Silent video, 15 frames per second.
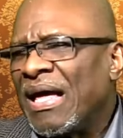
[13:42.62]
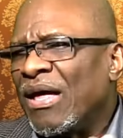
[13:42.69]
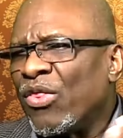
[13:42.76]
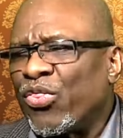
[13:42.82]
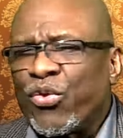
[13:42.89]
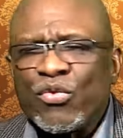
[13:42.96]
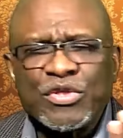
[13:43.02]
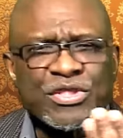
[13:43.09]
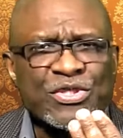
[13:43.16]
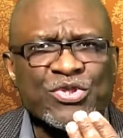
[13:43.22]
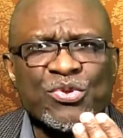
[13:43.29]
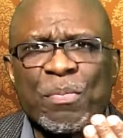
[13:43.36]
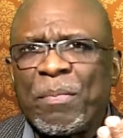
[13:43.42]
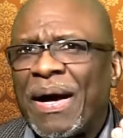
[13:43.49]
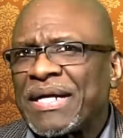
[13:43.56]
Those
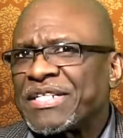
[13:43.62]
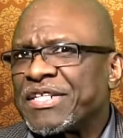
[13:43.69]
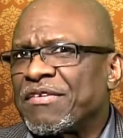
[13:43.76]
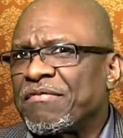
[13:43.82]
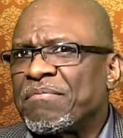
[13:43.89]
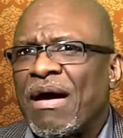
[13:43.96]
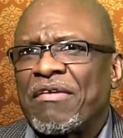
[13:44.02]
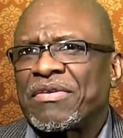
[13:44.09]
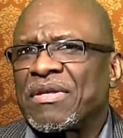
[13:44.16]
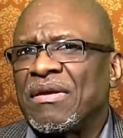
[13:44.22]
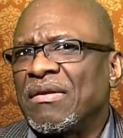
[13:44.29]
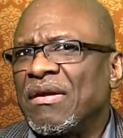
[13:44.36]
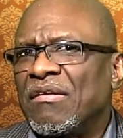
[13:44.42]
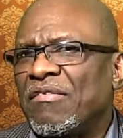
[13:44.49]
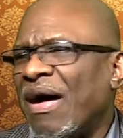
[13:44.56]
two parts of marital
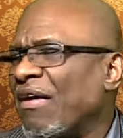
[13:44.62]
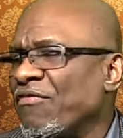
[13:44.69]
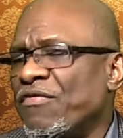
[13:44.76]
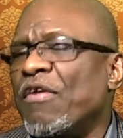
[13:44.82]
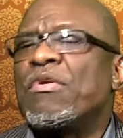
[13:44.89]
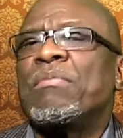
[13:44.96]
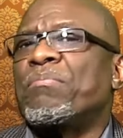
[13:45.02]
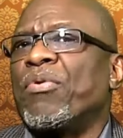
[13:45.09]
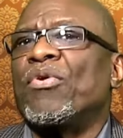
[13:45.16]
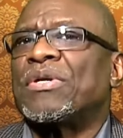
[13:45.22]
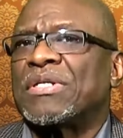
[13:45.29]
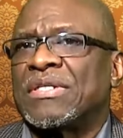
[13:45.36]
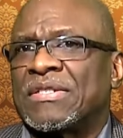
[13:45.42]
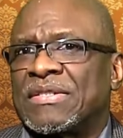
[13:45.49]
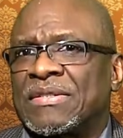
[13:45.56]
love are very
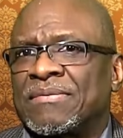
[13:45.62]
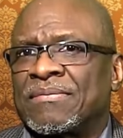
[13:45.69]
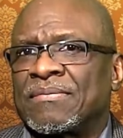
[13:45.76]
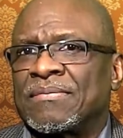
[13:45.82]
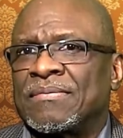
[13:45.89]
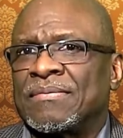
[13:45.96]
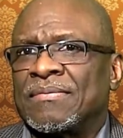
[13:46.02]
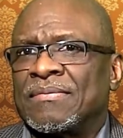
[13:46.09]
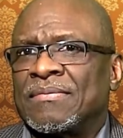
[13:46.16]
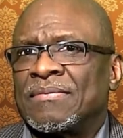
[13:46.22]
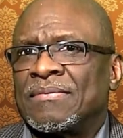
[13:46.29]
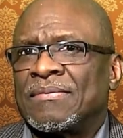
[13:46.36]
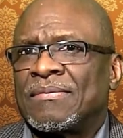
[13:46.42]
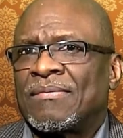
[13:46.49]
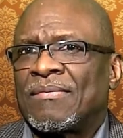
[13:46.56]
important.
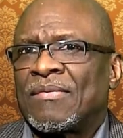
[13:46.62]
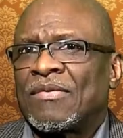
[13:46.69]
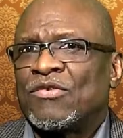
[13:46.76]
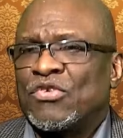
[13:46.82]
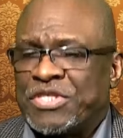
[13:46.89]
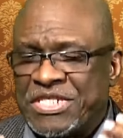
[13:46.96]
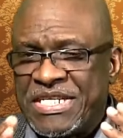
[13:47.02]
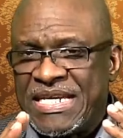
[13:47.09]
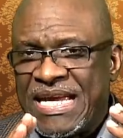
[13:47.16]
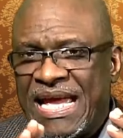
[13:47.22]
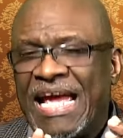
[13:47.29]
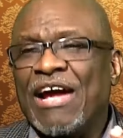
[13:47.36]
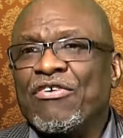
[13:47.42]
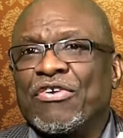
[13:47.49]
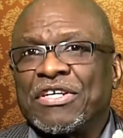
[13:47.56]
You see,
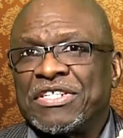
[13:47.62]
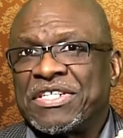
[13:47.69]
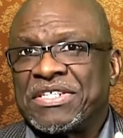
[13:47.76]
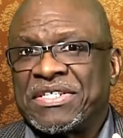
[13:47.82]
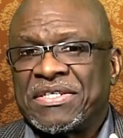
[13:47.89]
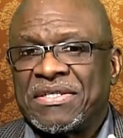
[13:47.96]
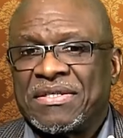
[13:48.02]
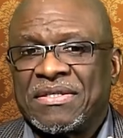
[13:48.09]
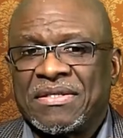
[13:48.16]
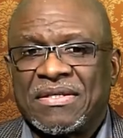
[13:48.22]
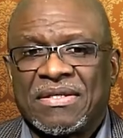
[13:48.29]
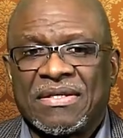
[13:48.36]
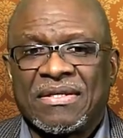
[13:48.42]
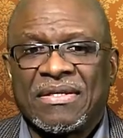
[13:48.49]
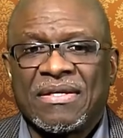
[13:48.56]
eros
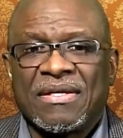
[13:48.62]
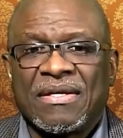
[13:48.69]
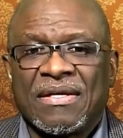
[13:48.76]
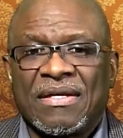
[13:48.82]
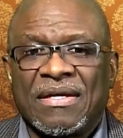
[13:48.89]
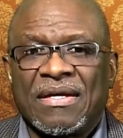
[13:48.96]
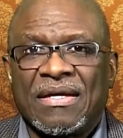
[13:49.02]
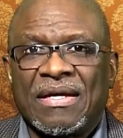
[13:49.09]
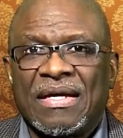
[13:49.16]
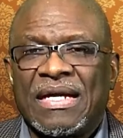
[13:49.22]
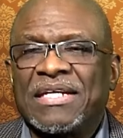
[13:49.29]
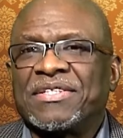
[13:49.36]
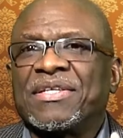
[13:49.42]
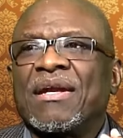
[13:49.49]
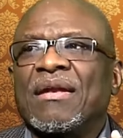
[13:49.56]

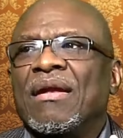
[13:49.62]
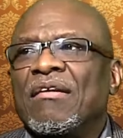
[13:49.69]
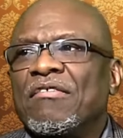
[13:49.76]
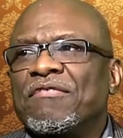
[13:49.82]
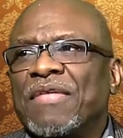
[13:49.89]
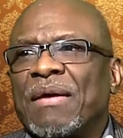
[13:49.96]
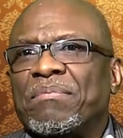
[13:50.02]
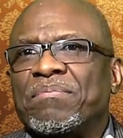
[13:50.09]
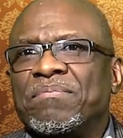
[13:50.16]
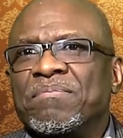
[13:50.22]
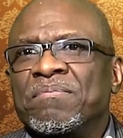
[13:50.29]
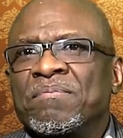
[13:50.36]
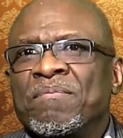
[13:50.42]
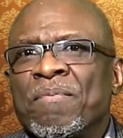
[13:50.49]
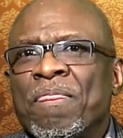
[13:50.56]
is the love that
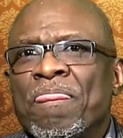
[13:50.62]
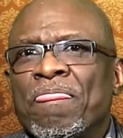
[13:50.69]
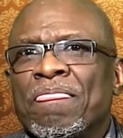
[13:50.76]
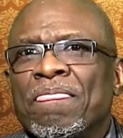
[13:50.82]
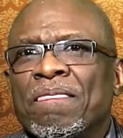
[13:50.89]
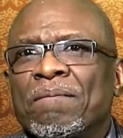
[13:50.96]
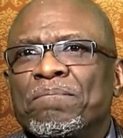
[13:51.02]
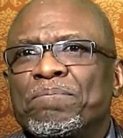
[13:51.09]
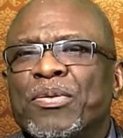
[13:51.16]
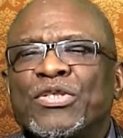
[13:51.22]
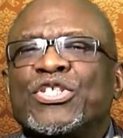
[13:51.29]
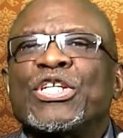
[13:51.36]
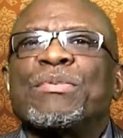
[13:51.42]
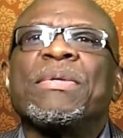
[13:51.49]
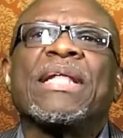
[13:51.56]

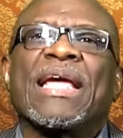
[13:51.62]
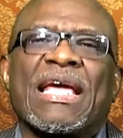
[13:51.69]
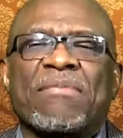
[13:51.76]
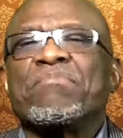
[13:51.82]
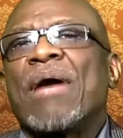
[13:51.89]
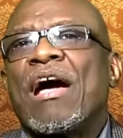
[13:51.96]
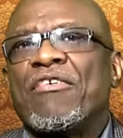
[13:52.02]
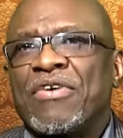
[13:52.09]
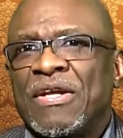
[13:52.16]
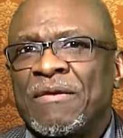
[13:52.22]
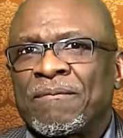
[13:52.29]
pushes me to get married,